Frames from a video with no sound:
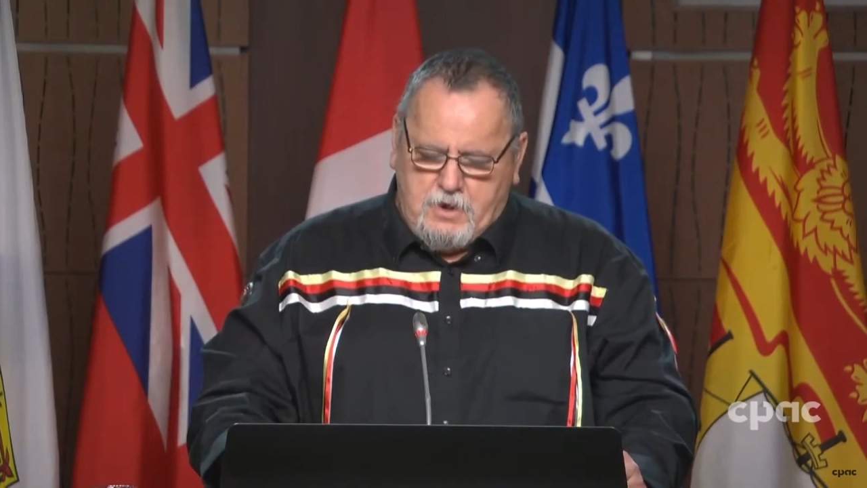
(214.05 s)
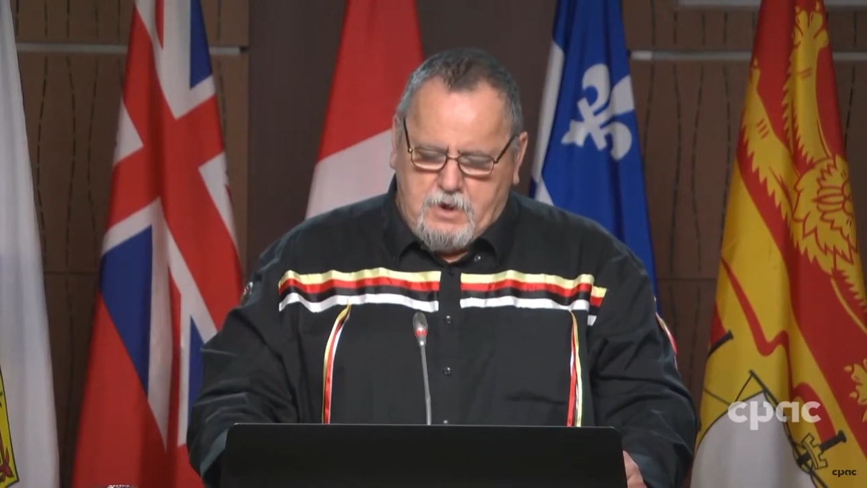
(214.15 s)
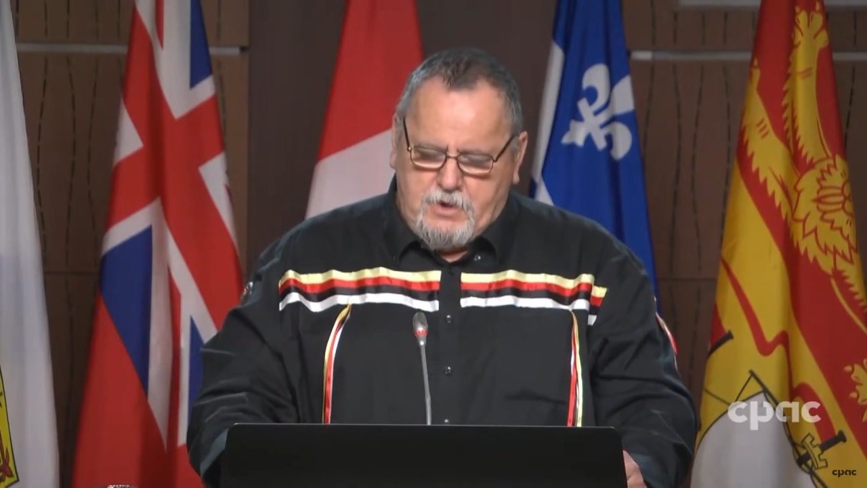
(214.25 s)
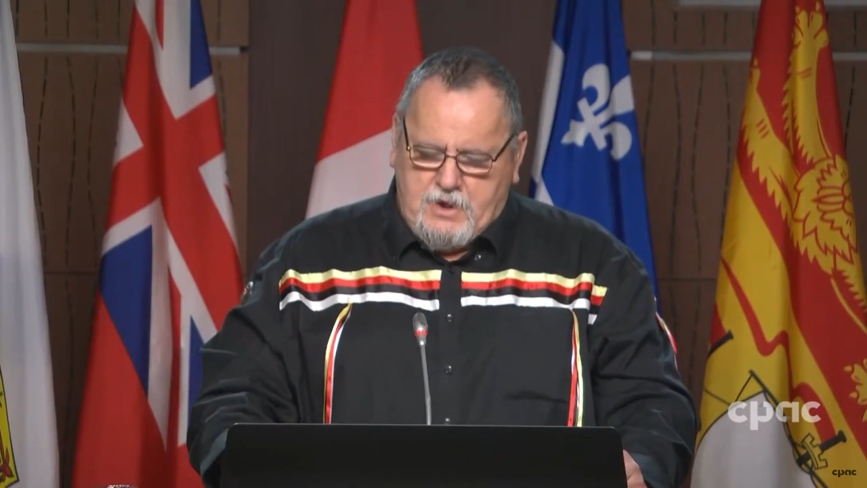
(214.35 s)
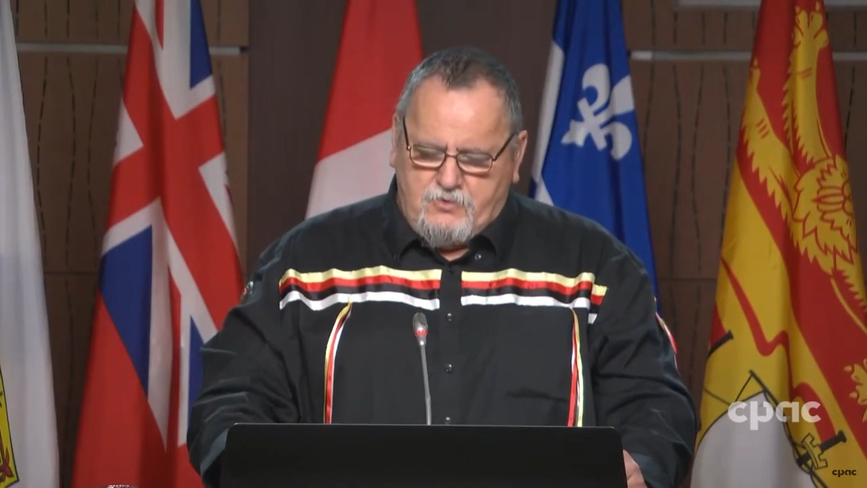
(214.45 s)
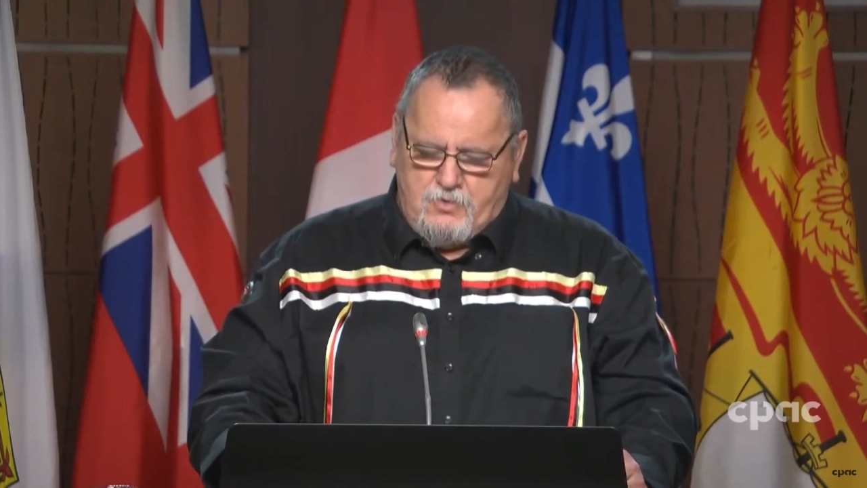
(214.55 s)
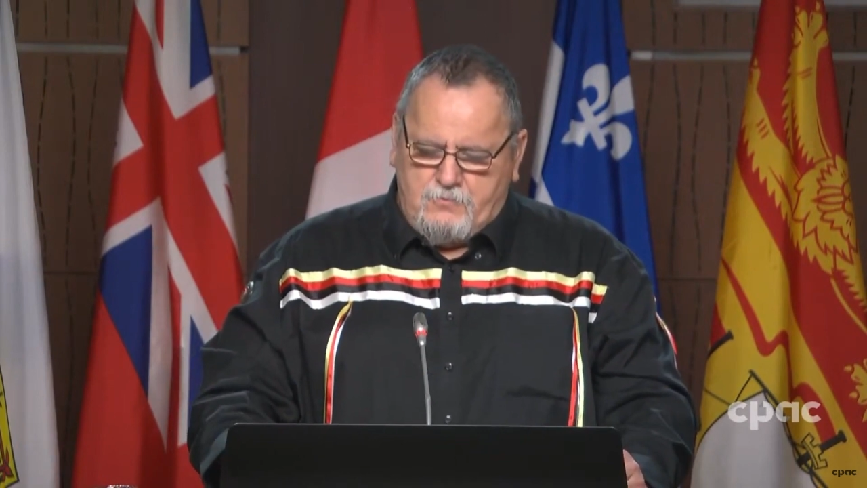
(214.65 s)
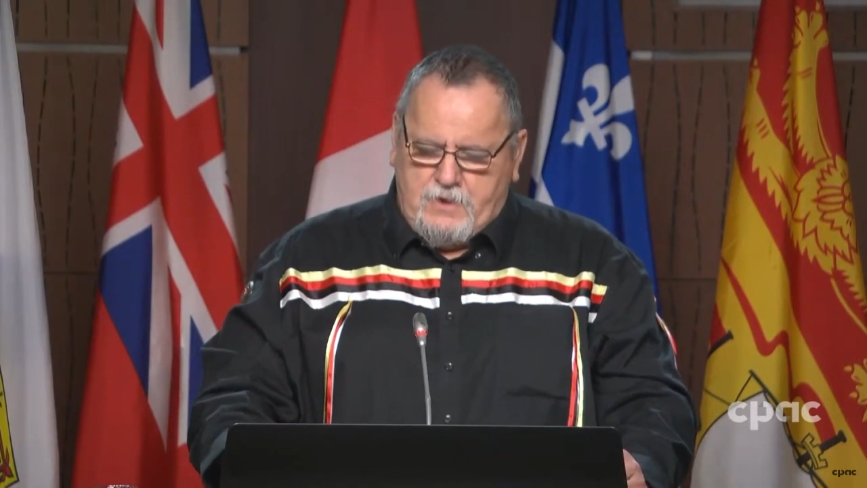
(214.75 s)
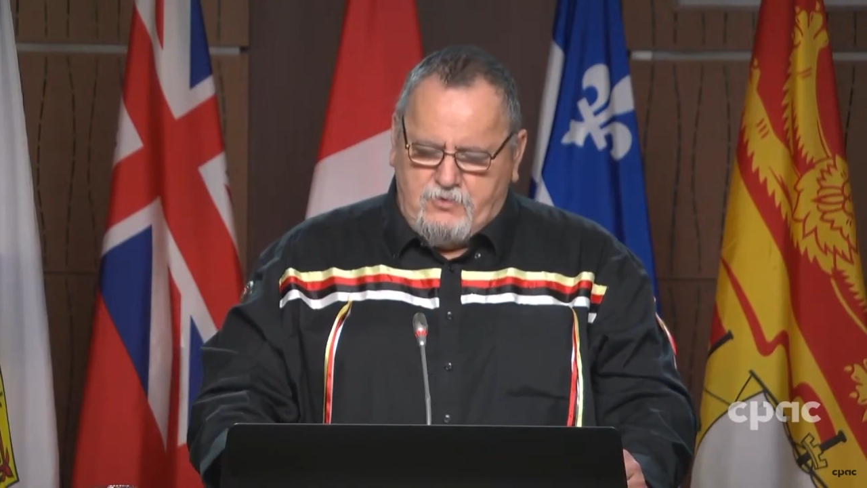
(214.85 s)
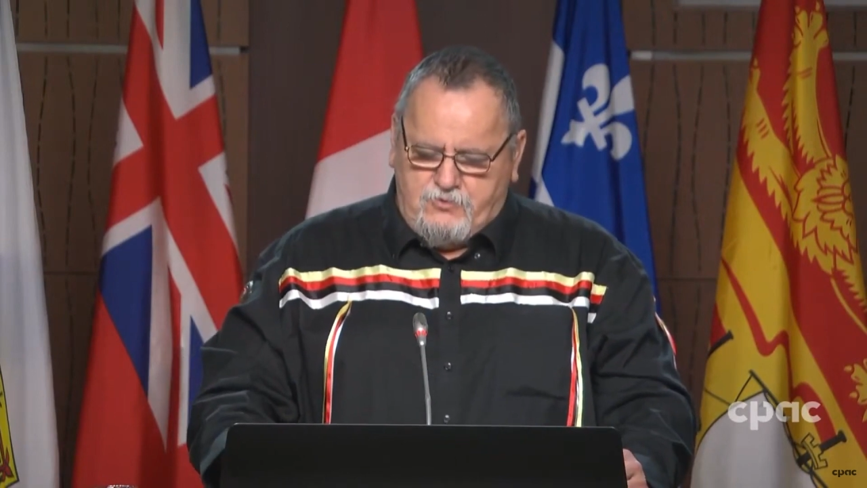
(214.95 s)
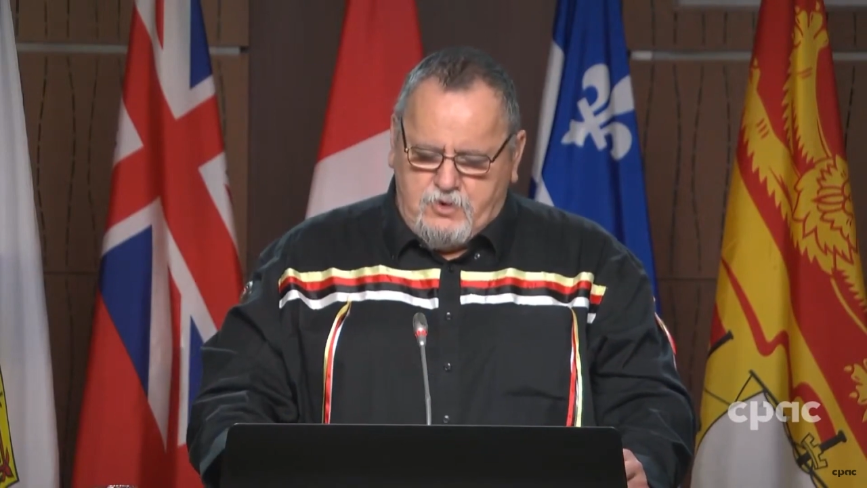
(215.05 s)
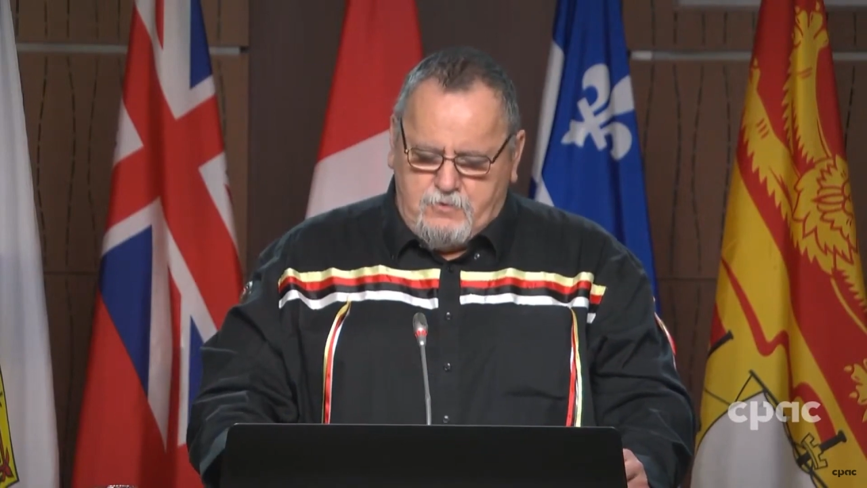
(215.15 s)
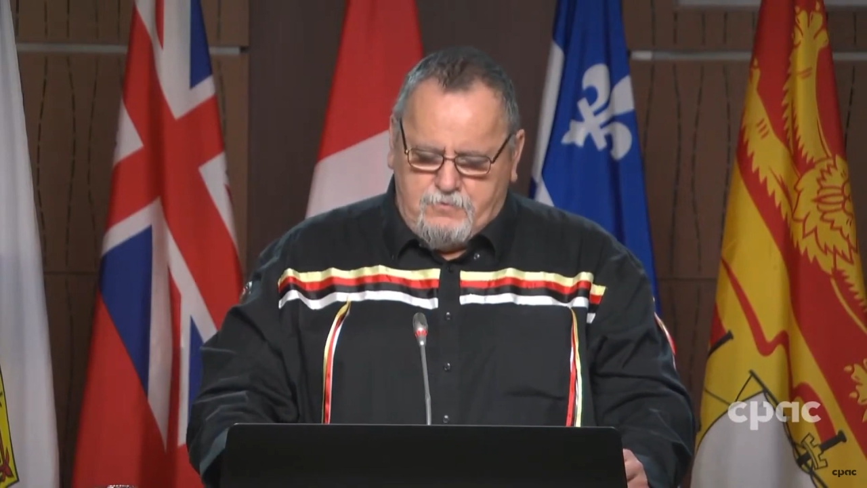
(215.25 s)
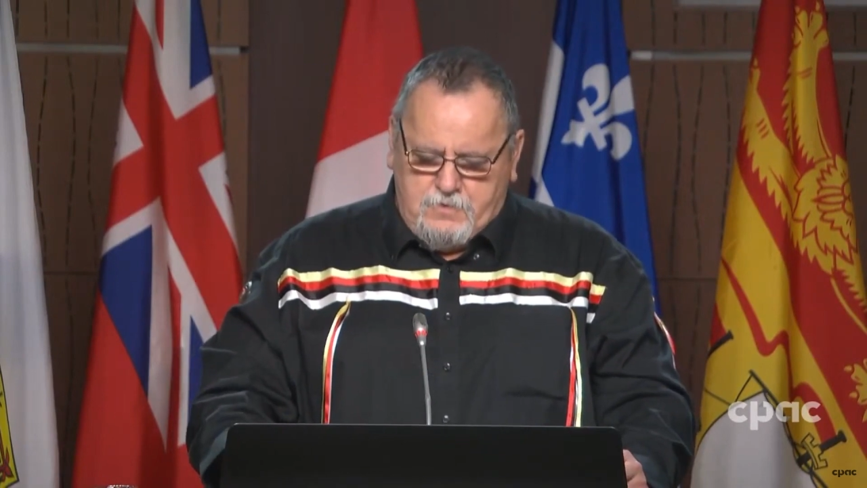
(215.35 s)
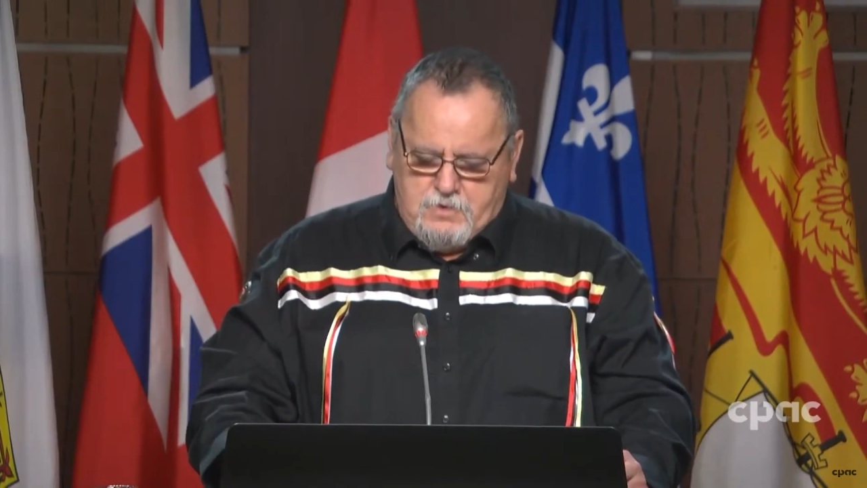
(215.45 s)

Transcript: our National Vice Chief